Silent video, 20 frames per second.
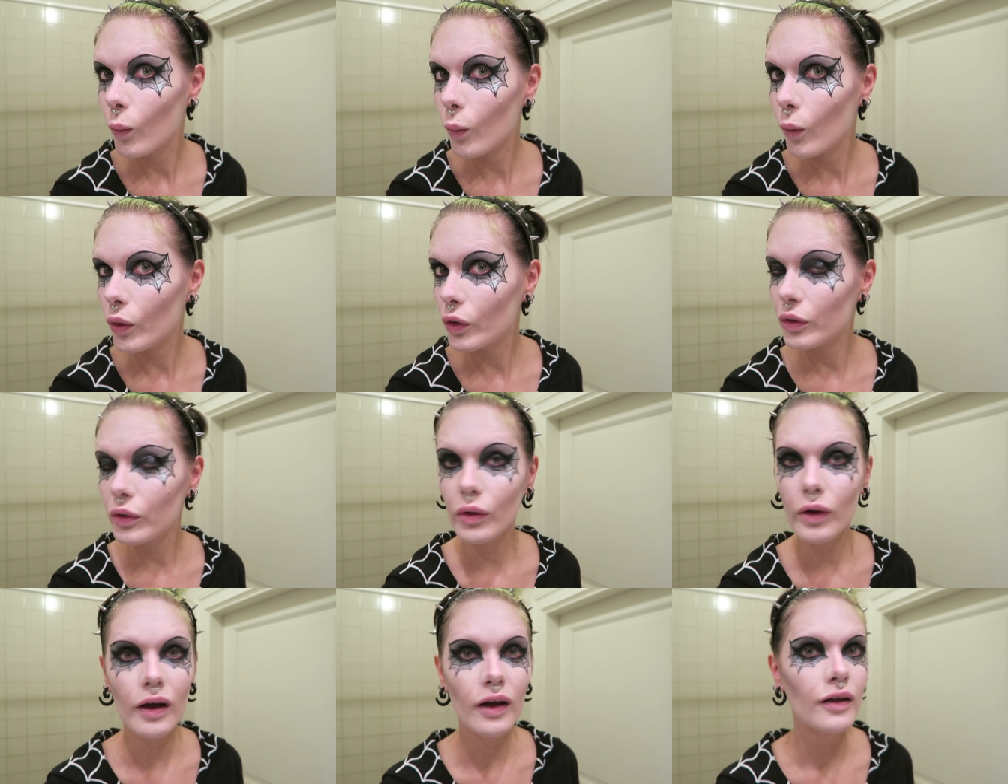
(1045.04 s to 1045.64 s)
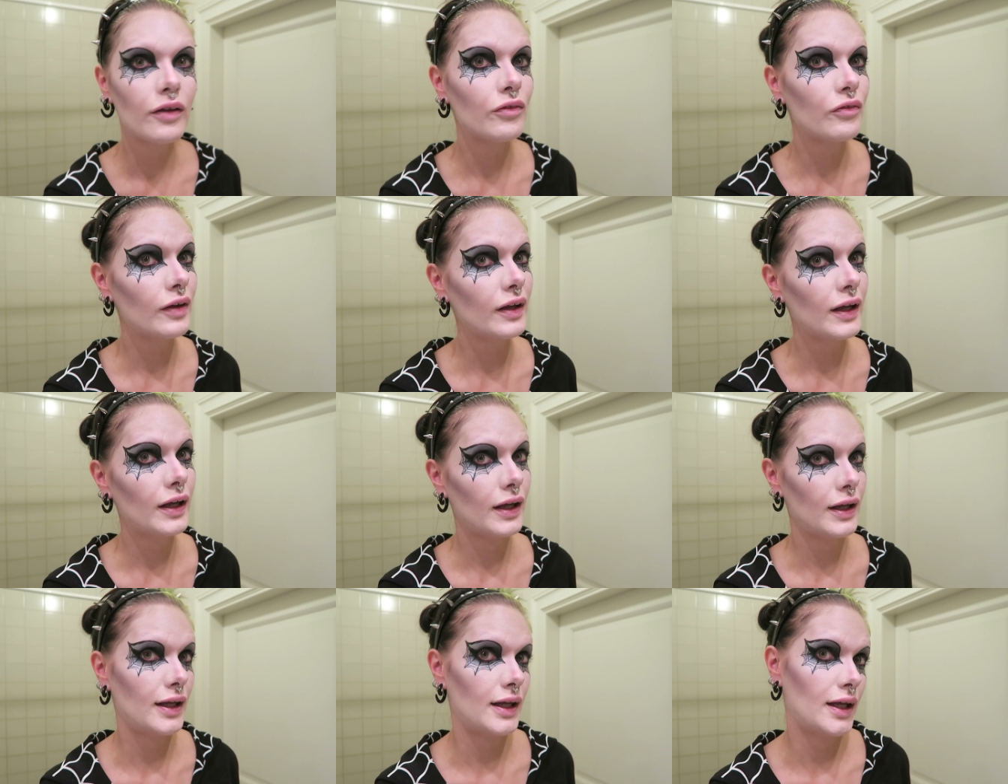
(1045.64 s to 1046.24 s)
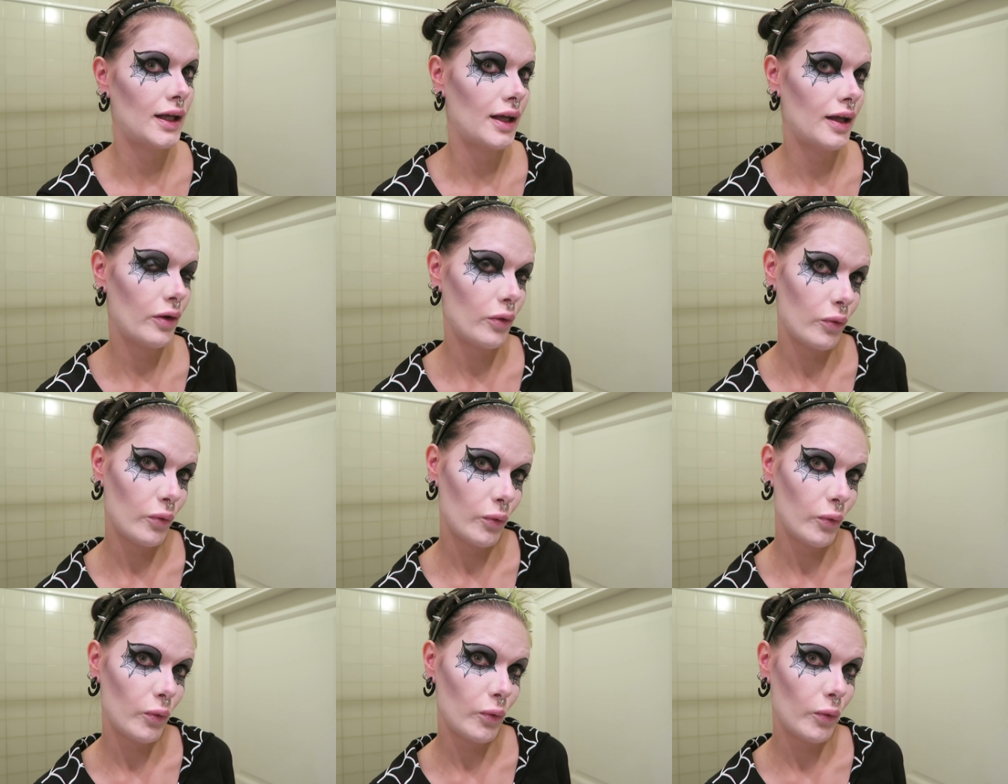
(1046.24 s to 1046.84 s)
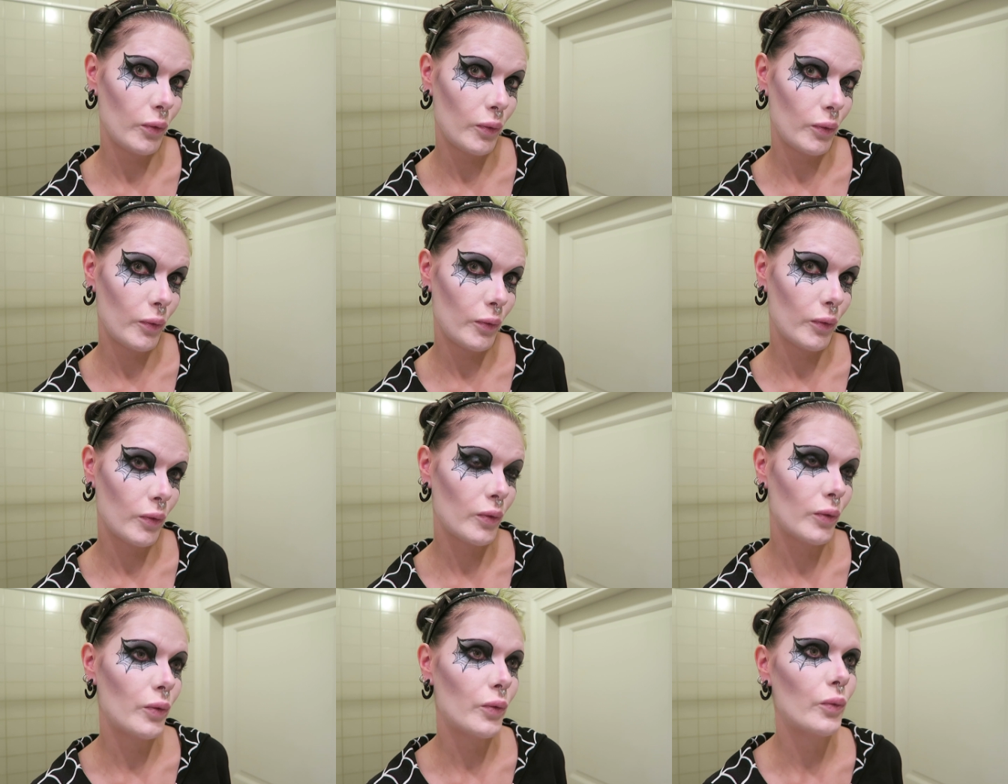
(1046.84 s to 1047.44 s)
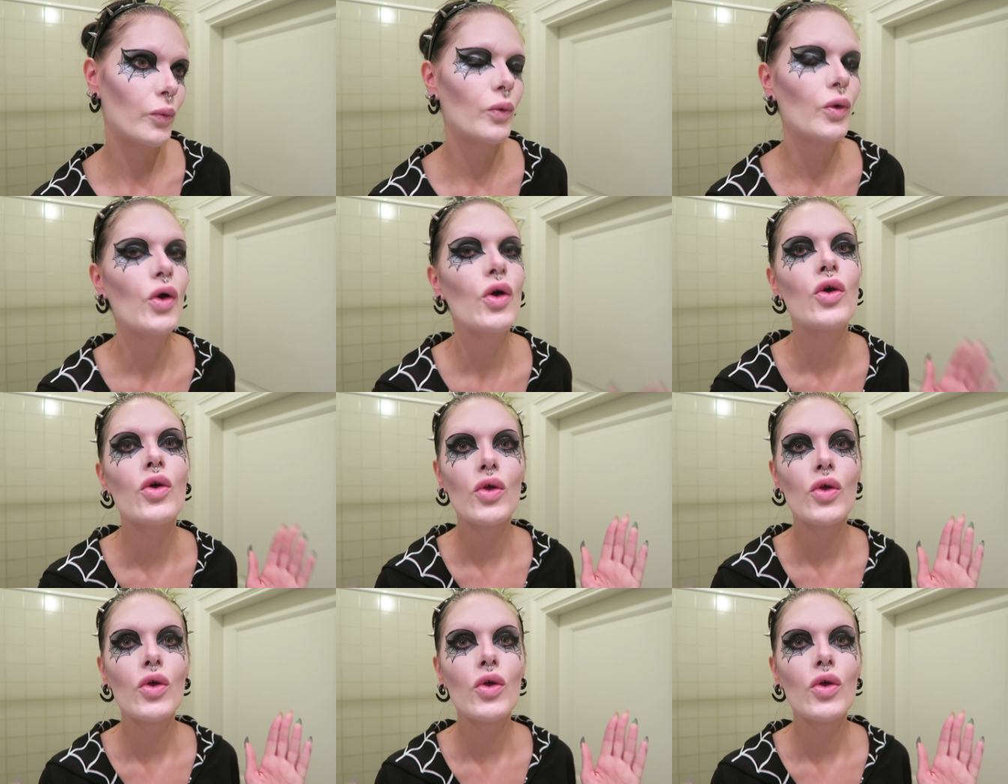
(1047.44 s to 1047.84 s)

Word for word: What do you guys think? Ooh.